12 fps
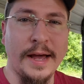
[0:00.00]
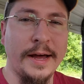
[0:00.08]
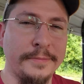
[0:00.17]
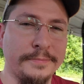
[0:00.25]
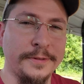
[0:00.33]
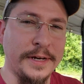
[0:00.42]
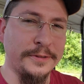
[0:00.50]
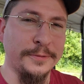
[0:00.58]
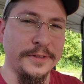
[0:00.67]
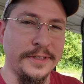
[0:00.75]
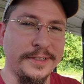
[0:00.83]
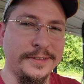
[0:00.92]
All right, you guys
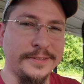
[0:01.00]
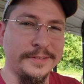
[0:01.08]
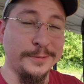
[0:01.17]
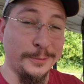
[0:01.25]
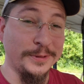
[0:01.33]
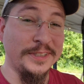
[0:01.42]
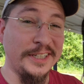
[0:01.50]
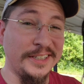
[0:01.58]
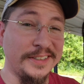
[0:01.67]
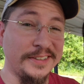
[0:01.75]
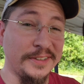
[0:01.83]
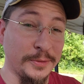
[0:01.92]
want to see it? You want to see
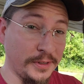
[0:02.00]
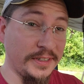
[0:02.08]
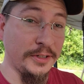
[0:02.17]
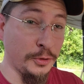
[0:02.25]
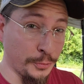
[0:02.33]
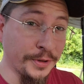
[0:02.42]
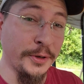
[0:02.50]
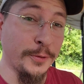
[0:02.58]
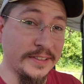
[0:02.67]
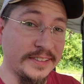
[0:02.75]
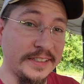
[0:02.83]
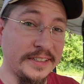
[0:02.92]
it? You want to see it? You really
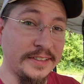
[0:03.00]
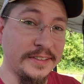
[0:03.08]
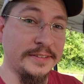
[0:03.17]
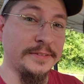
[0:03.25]
want to see it?